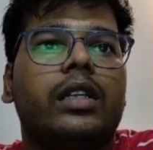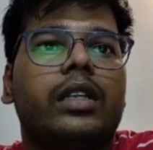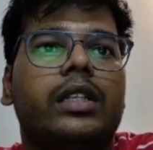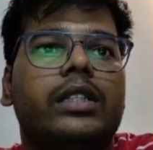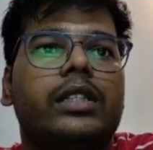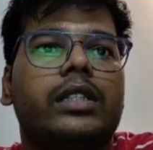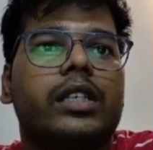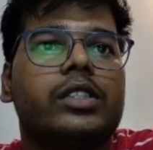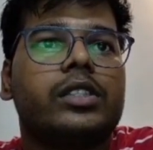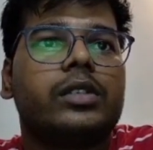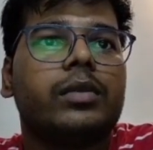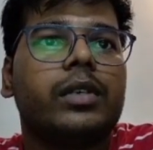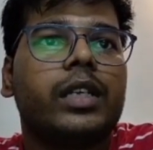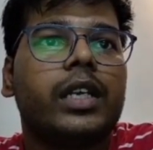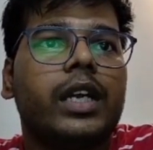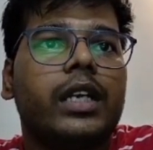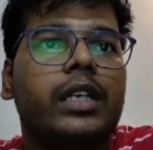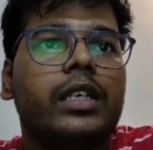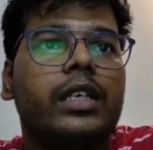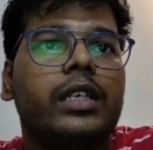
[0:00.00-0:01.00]
this
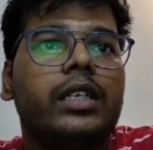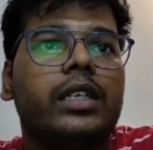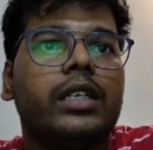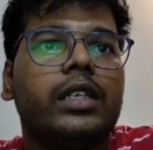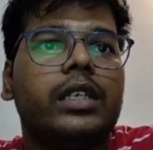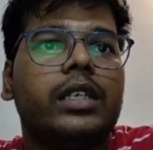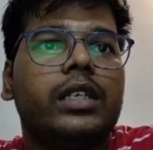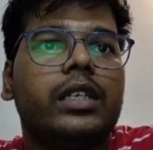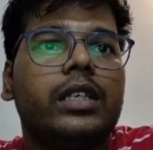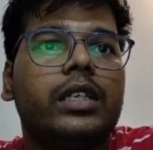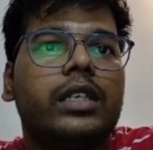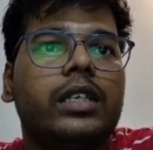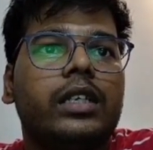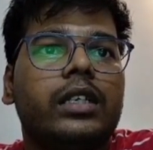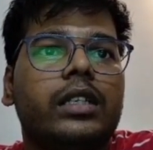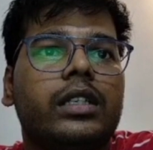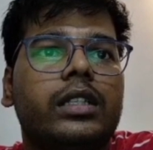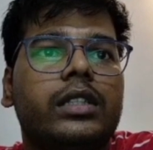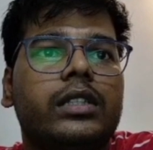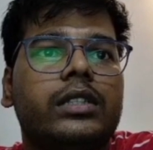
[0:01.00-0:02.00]
customer ID
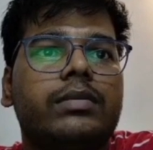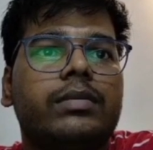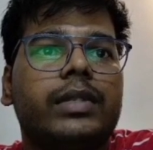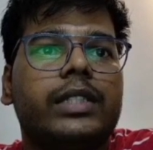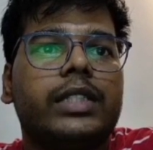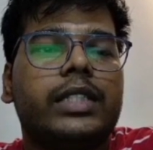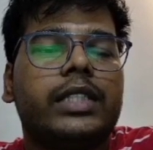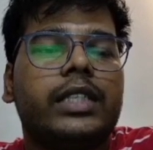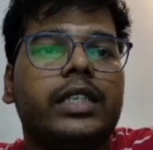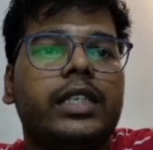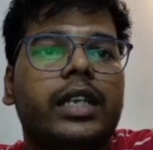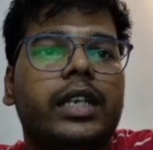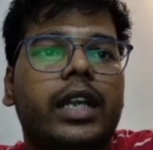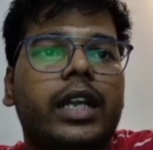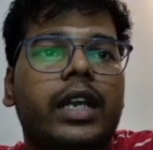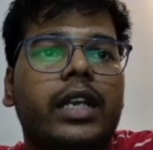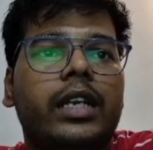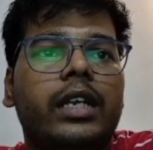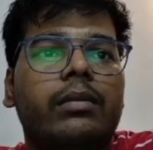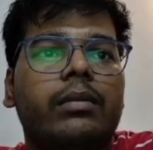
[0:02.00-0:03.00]
is basically
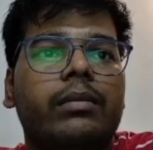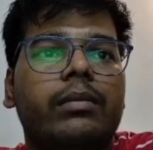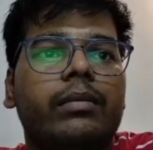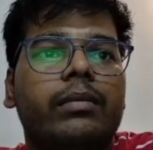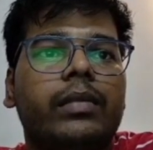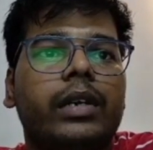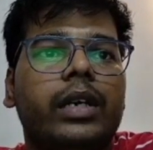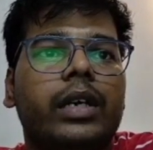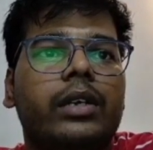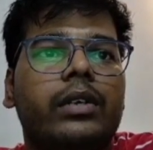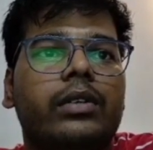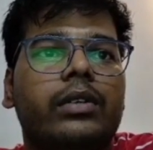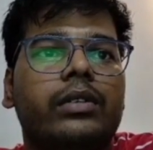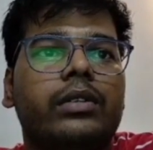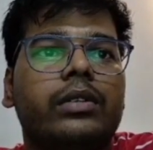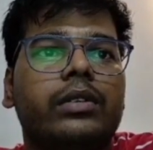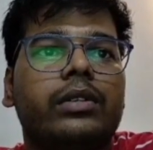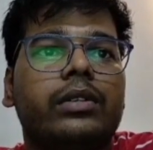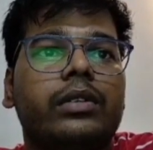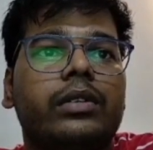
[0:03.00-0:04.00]
random. I
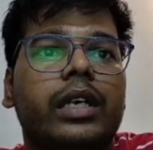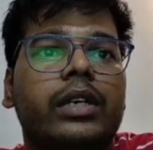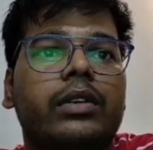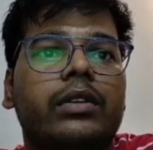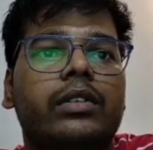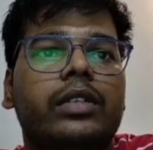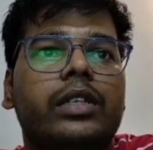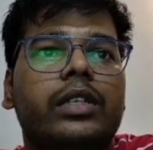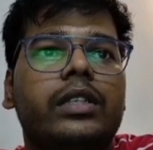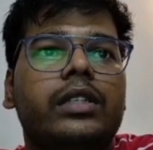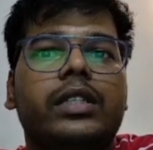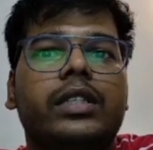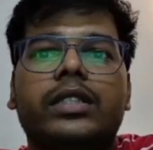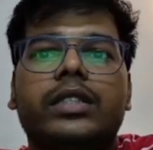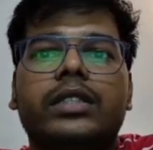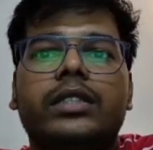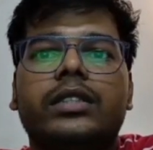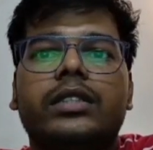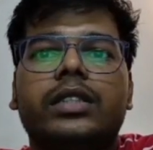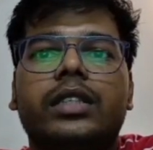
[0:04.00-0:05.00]
don't know, I don't think
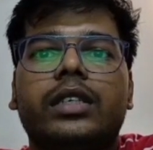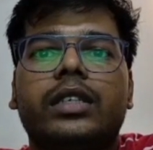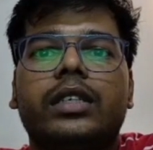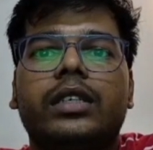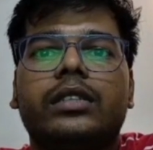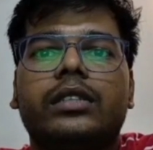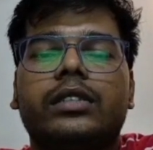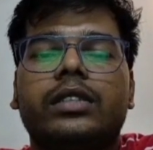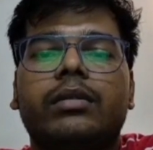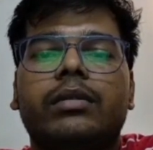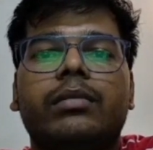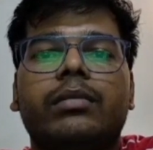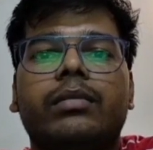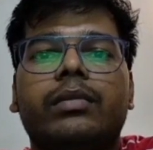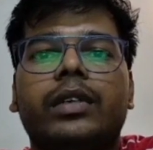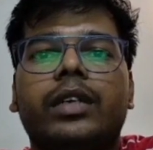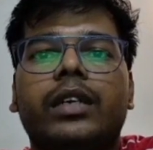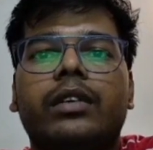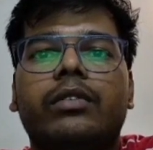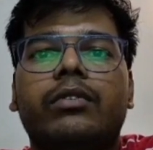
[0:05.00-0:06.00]
this is
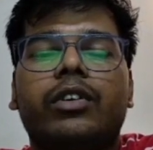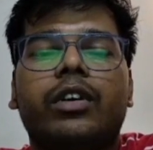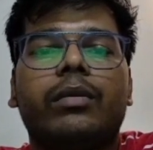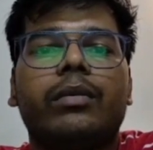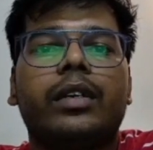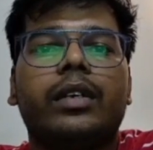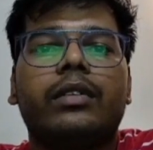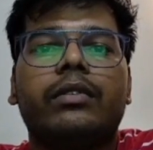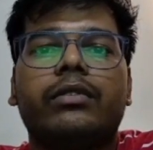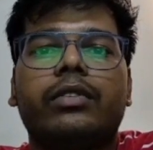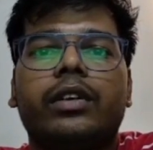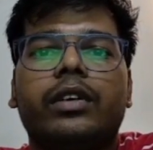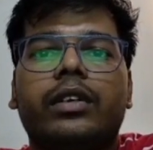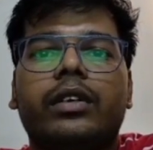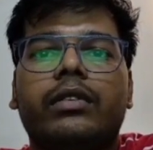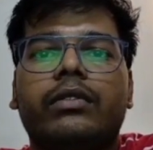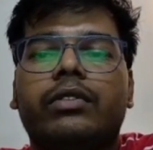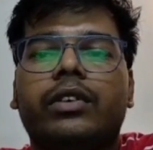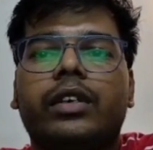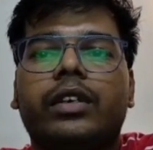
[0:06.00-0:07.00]
some informative
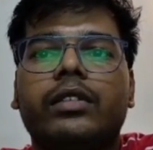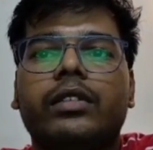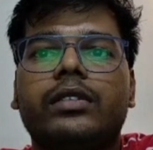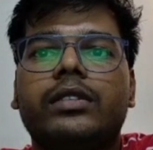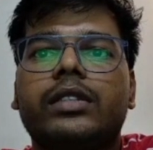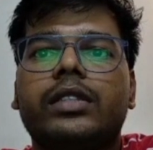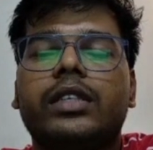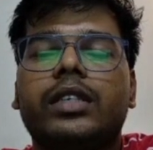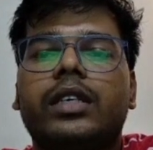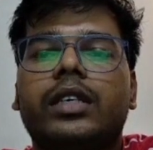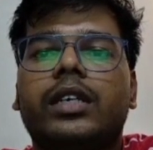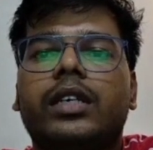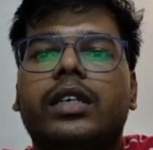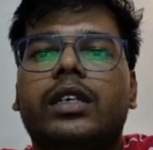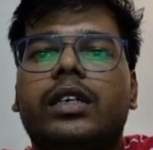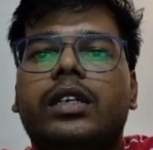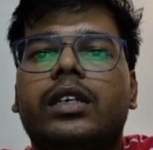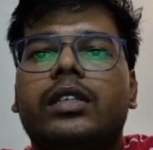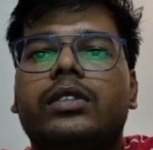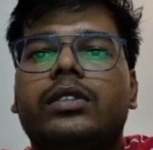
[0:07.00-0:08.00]
for us.
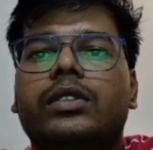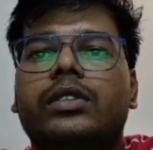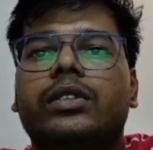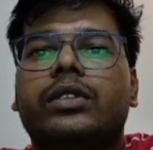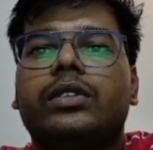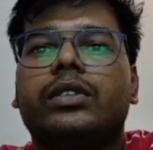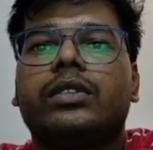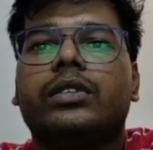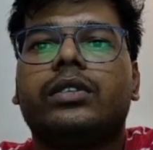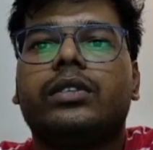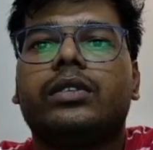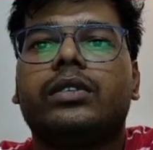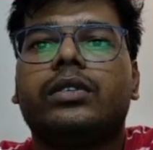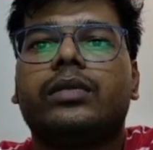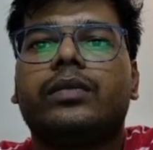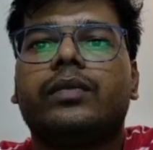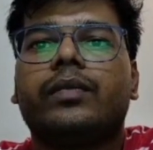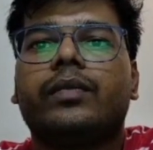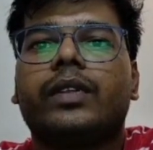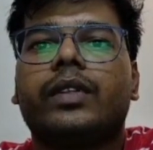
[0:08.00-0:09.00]

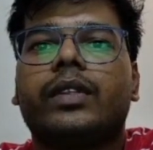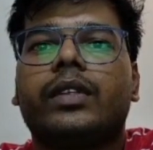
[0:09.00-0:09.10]
So